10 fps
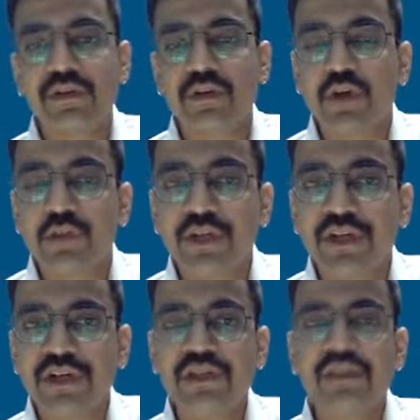
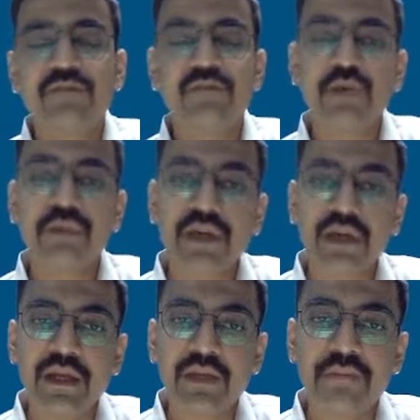commodity would be
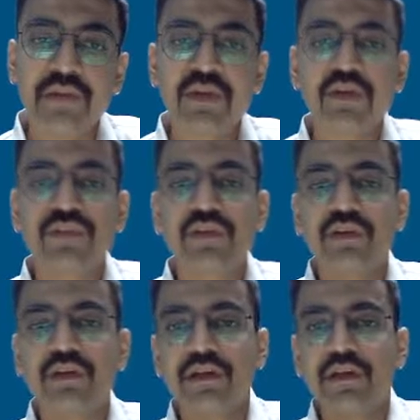high, because
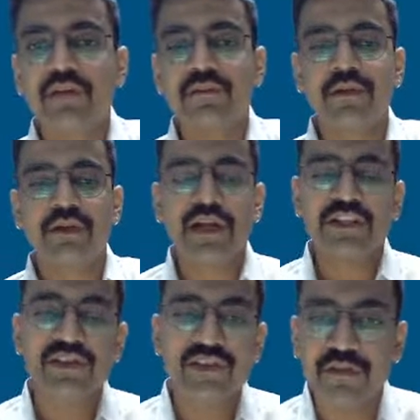I
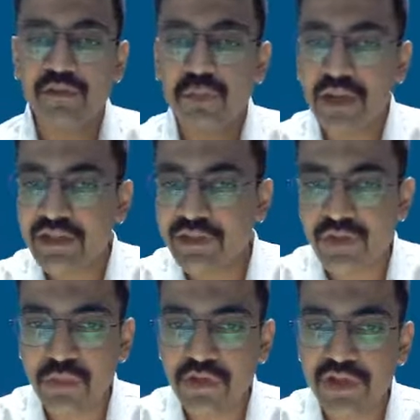just have to buy this
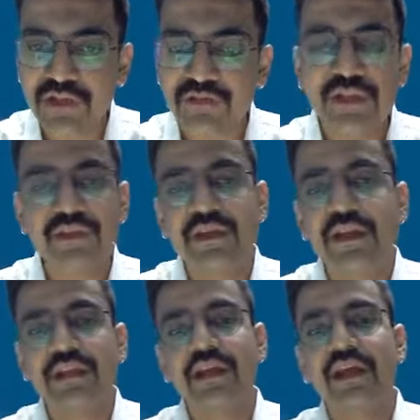commodity once
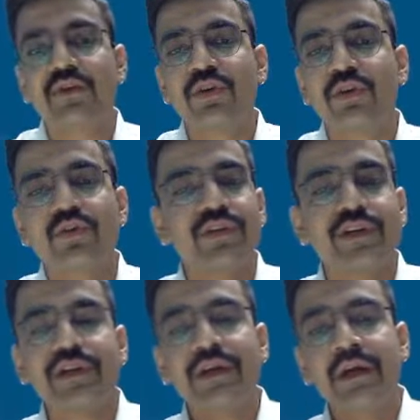and then I could use it
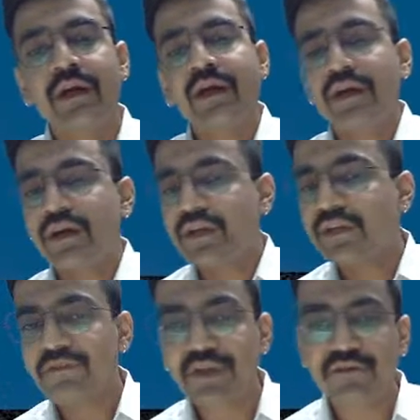in
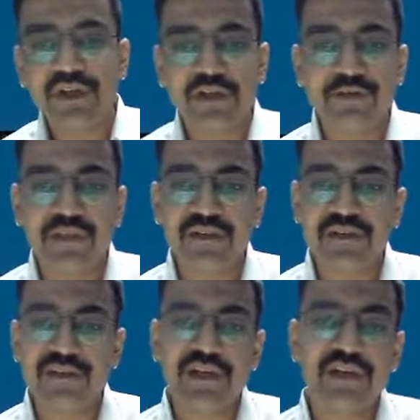different various
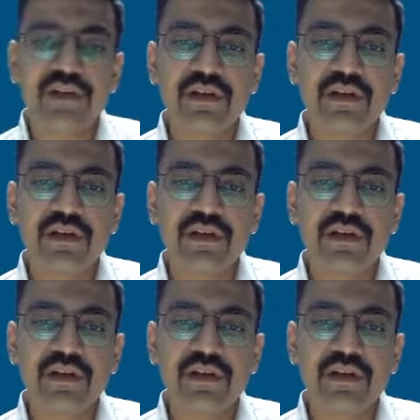places, right?